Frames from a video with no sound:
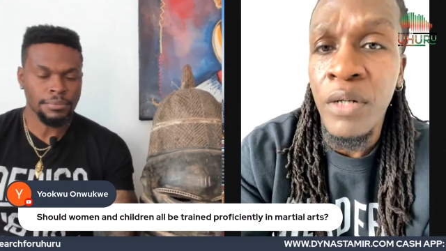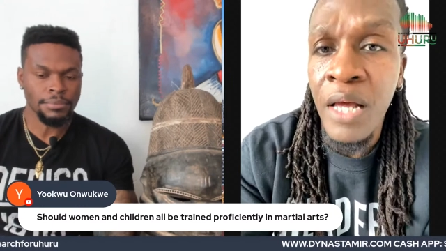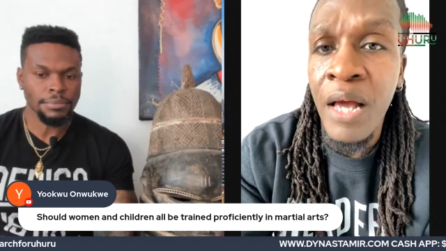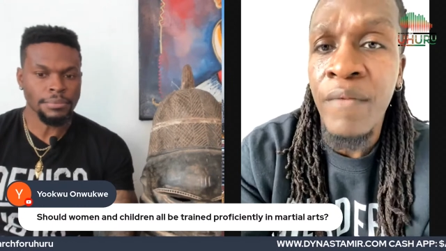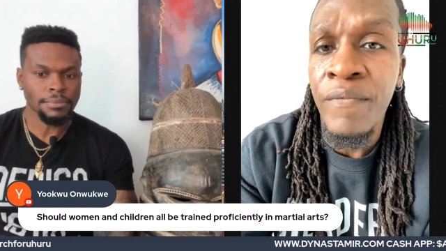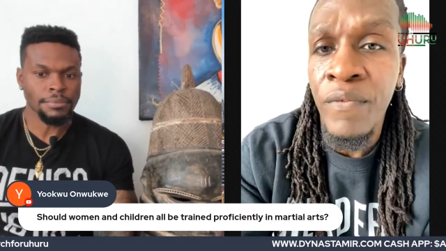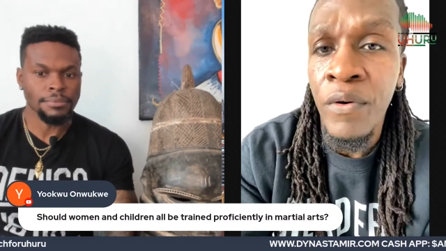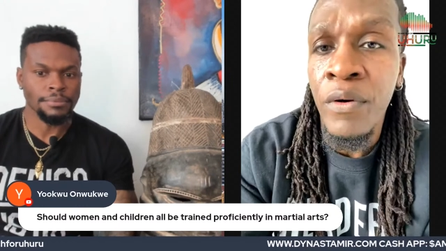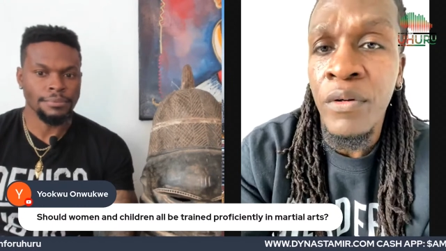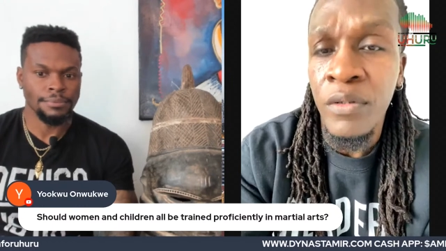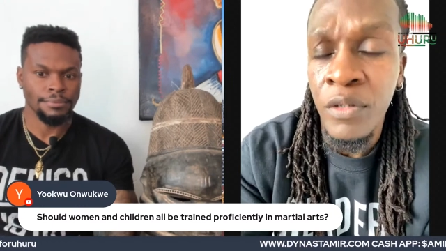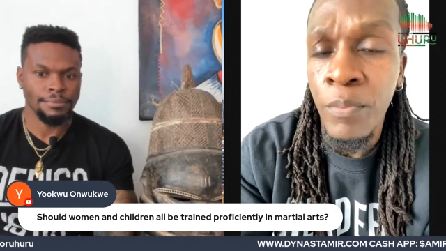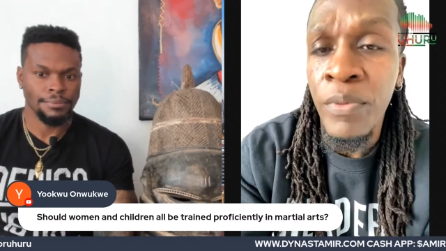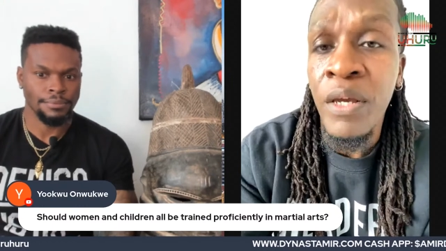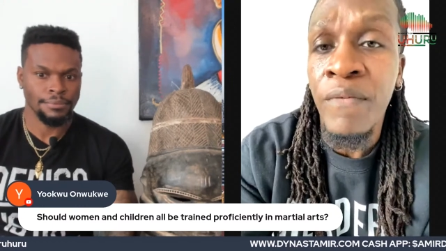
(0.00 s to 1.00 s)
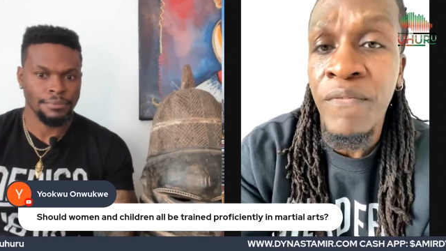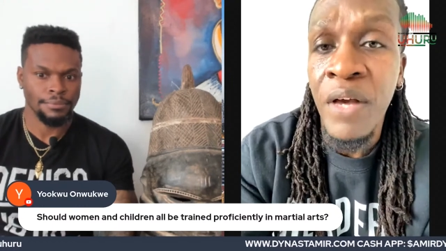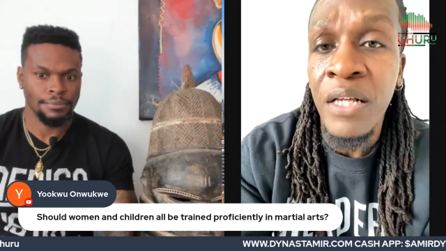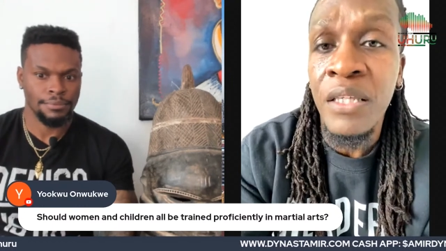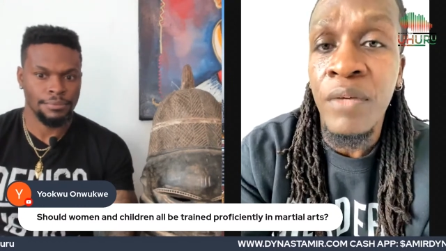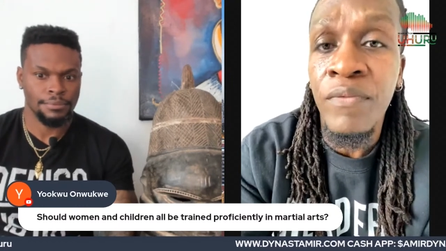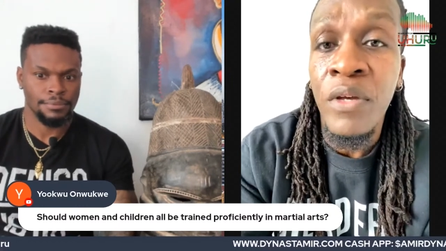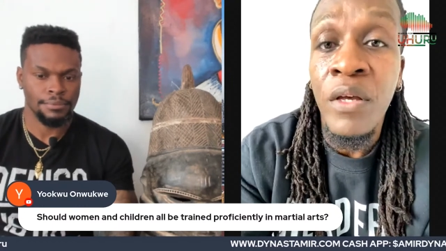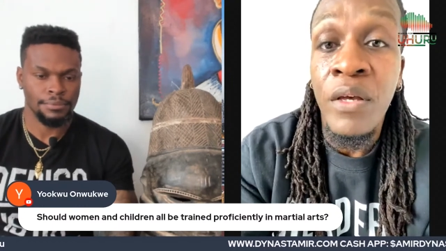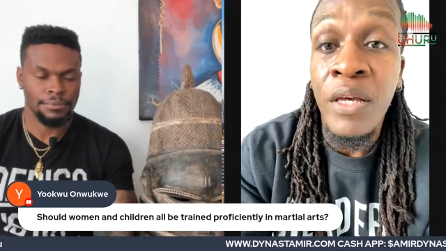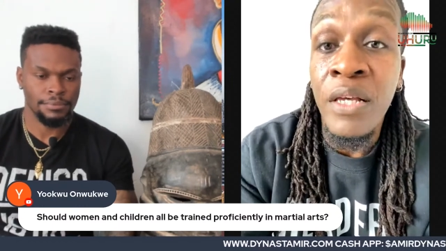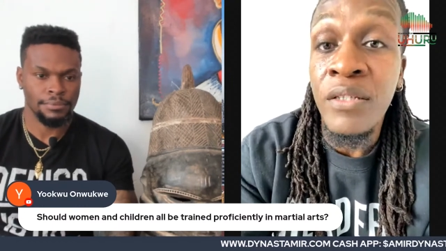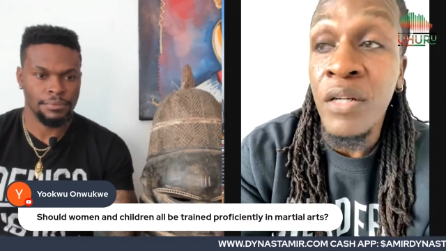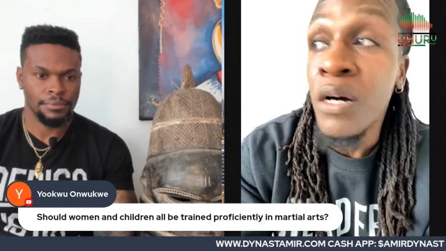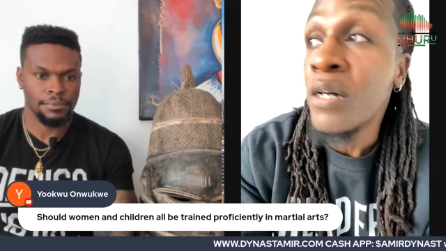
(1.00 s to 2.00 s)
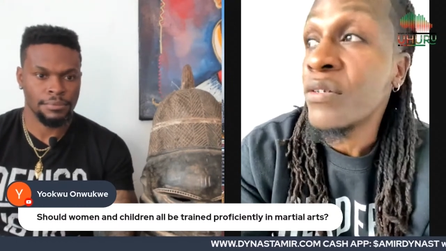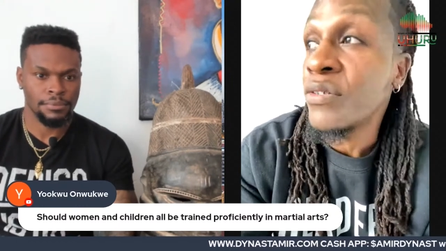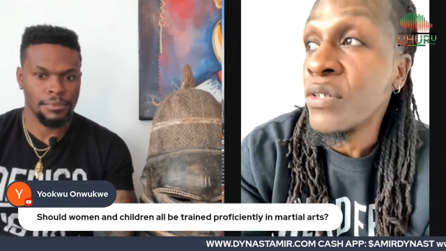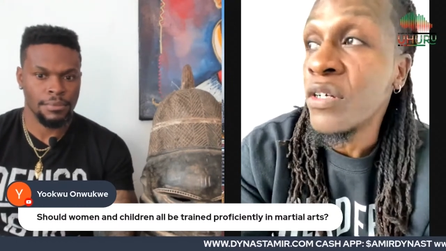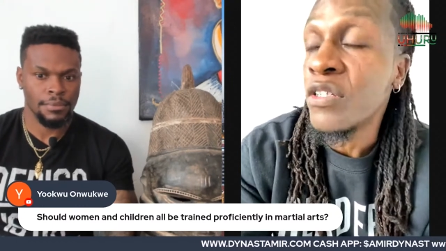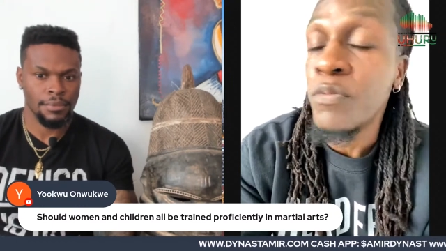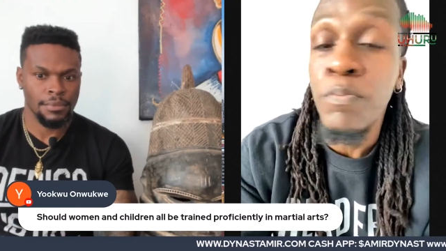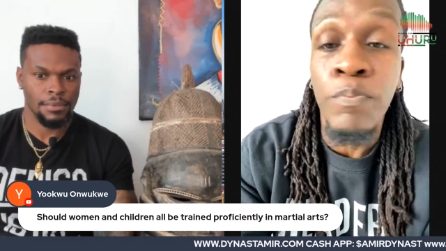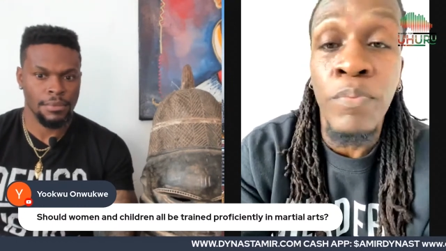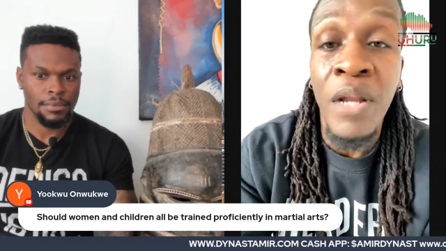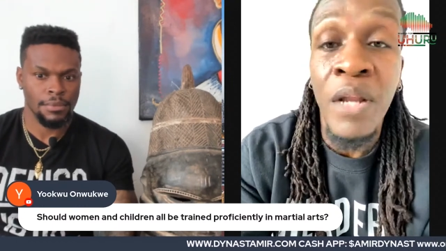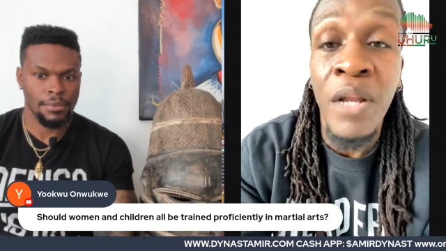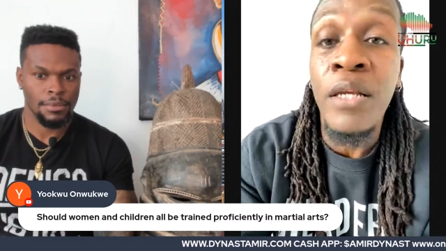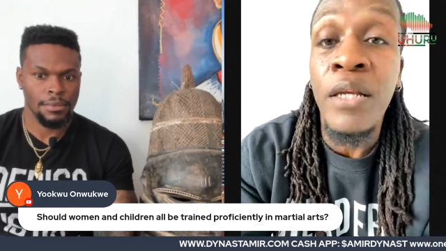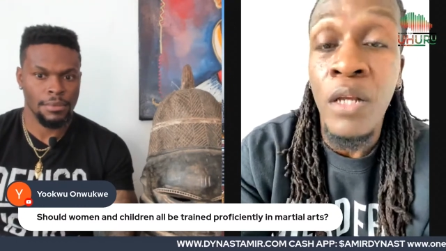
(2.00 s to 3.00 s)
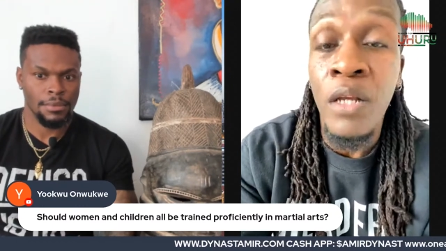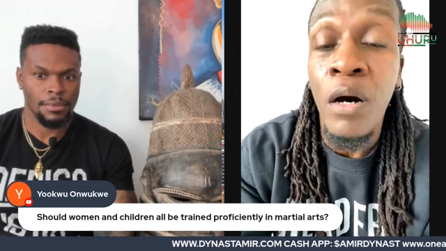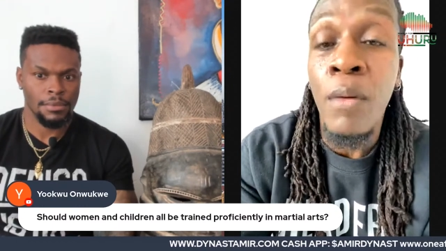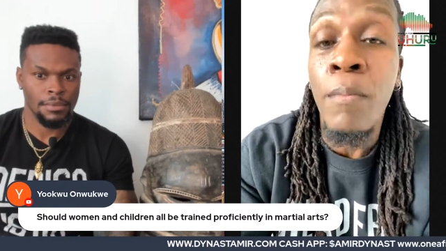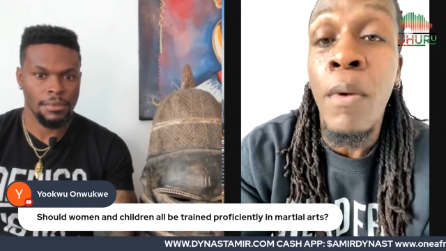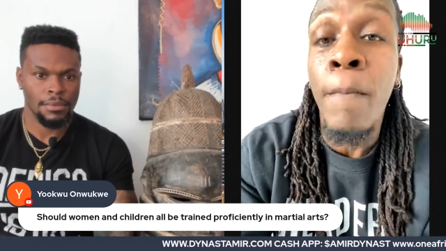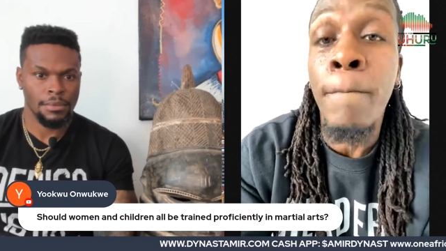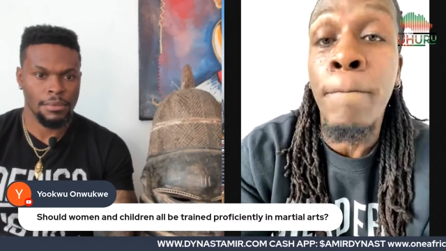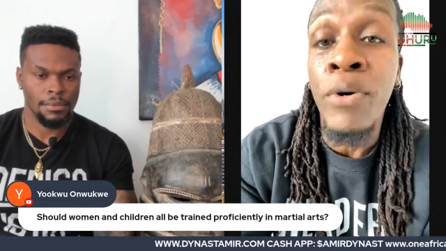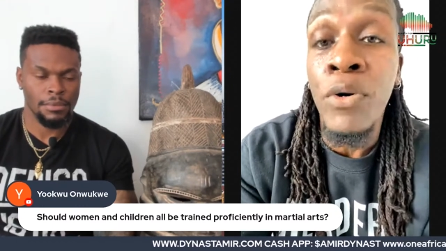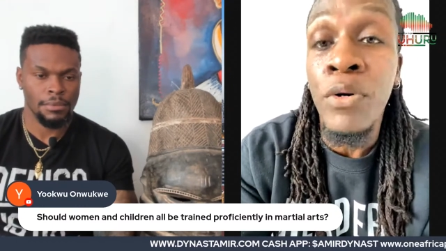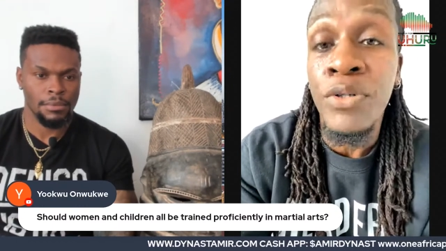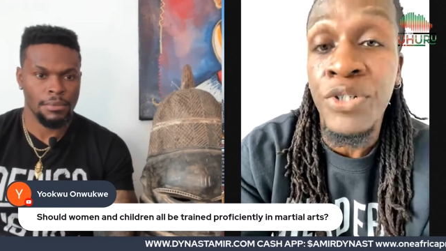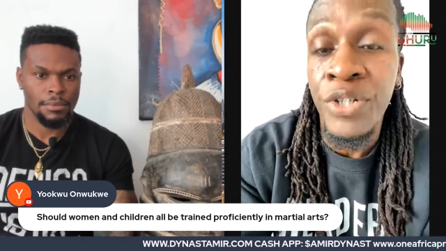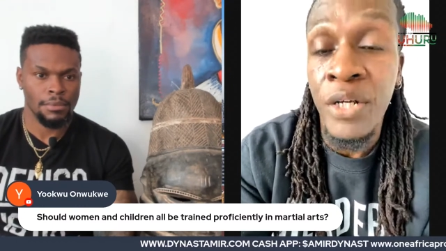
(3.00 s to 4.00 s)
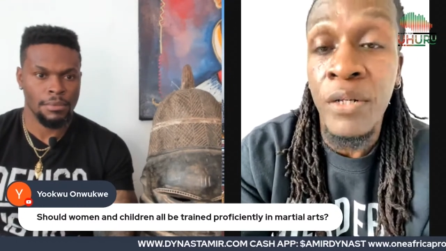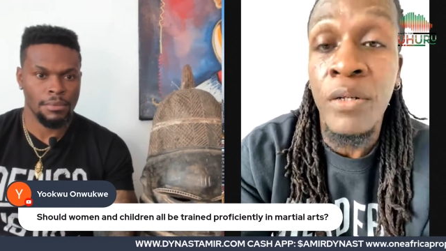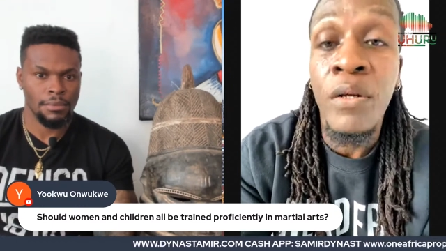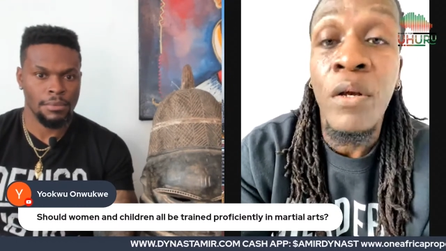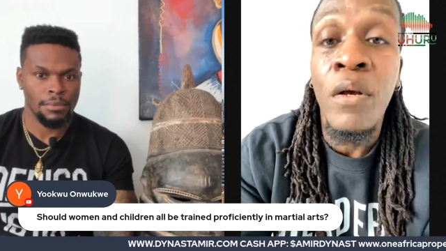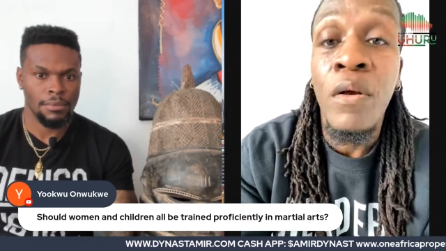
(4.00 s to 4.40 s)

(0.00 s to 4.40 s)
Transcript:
Speaker 1: of that for to be effective is us just playing dumb bullshit